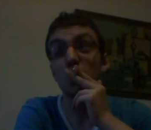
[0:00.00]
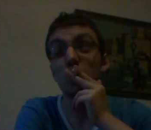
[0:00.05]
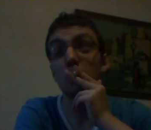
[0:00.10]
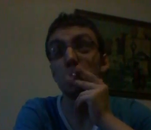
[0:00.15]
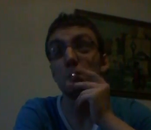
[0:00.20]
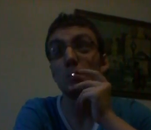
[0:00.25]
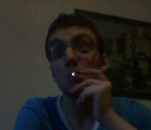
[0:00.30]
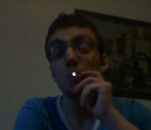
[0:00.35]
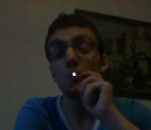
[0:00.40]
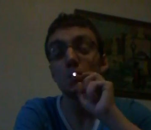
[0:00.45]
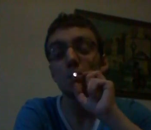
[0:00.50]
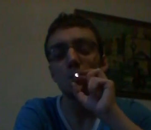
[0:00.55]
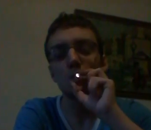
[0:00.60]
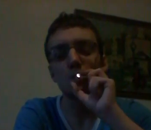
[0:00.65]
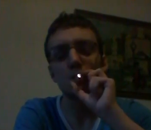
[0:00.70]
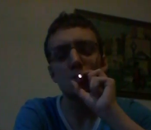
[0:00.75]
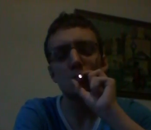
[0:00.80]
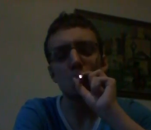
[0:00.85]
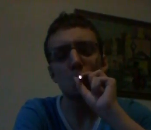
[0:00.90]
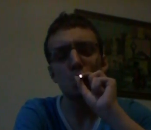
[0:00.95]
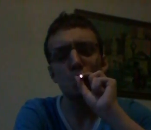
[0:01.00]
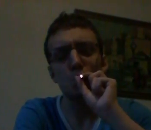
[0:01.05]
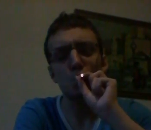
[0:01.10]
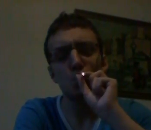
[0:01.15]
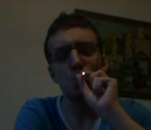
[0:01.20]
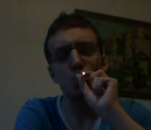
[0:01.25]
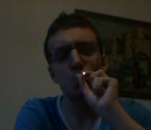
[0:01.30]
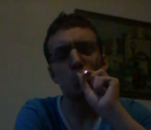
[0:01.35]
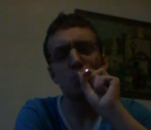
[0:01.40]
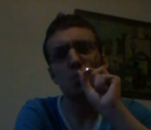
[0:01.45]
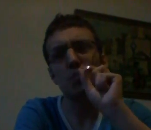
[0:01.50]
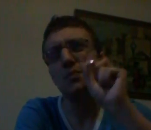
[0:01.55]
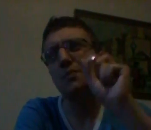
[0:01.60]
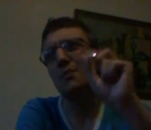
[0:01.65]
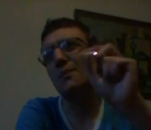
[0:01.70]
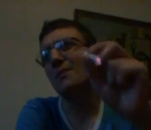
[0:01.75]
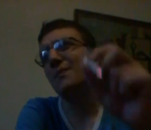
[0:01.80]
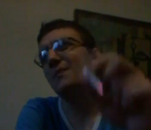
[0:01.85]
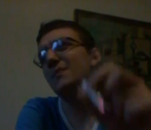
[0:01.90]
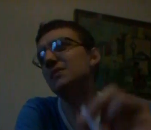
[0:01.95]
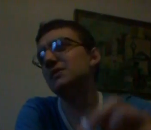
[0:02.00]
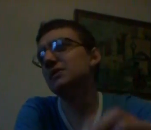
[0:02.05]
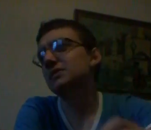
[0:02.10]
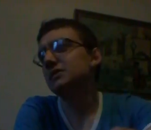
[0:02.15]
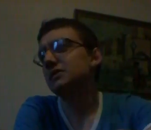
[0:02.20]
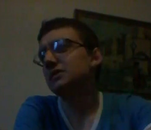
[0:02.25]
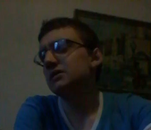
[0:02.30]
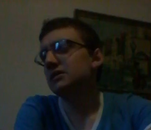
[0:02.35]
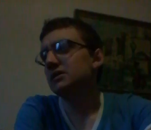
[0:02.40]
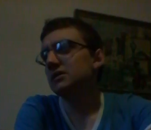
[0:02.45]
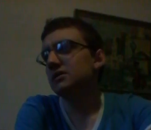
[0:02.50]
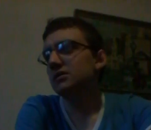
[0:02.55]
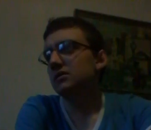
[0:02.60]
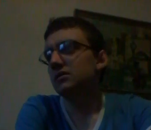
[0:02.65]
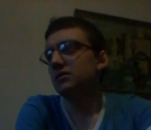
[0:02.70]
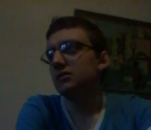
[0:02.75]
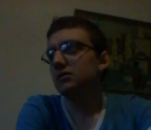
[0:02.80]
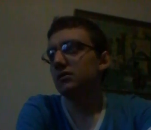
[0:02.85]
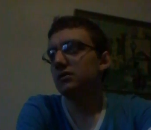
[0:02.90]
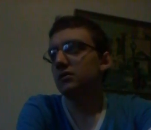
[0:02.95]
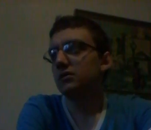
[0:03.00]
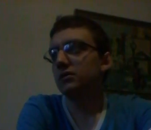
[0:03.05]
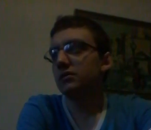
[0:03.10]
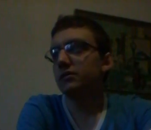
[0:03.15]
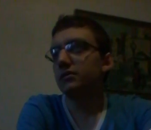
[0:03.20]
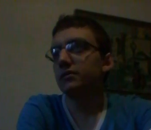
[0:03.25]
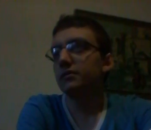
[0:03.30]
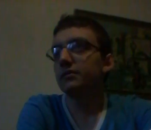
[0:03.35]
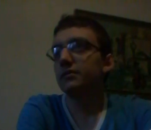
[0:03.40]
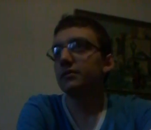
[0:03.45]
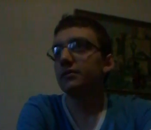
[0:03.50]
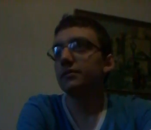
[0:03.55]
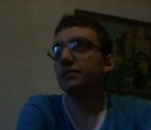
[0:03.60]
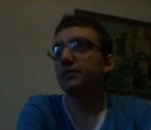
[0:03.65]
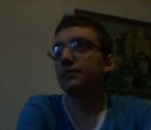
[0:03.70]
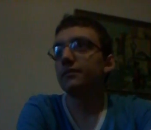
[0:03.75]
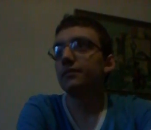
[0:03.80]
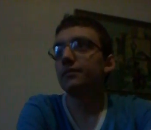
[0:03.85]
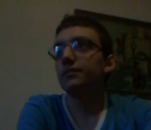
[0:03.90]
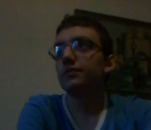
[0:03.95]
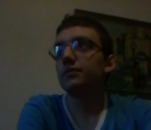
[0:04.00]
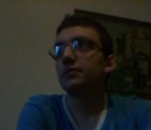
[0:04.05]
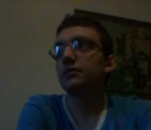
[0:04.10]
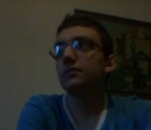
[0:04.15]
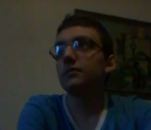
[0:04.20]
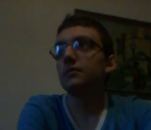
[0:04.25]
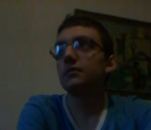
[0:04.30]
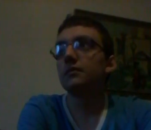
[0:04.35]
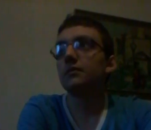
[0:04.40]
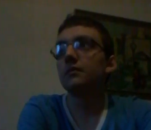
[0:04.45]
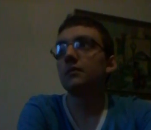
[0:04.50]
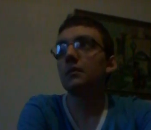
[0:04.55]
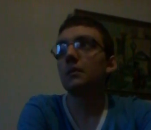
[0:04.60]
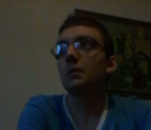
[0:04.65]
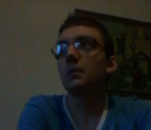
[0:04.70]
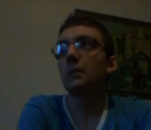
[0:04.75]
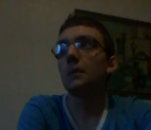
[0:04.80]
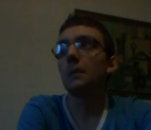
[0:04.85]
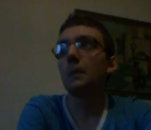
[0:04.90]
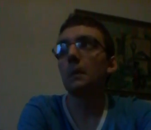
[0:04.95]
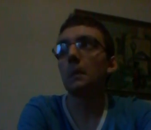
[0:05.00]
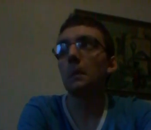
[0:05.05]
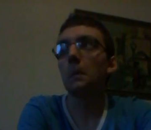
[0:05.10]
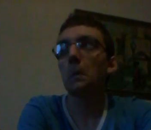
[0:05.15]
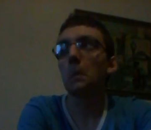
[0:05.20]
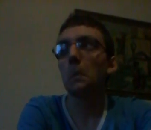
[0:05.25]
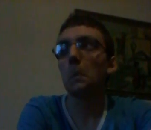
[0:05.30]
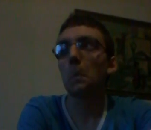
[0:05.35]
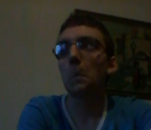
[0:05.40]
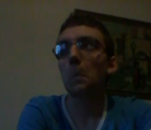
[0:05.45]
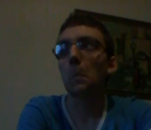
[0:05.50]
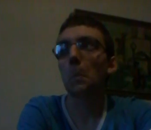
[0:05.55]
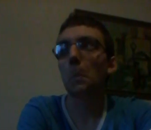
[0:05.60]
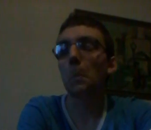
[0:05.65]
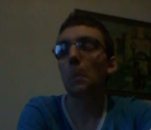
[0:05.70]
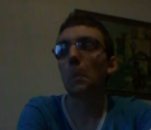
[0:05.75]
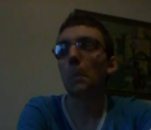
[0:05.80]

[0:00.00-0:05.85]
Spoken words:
Nobody speaks.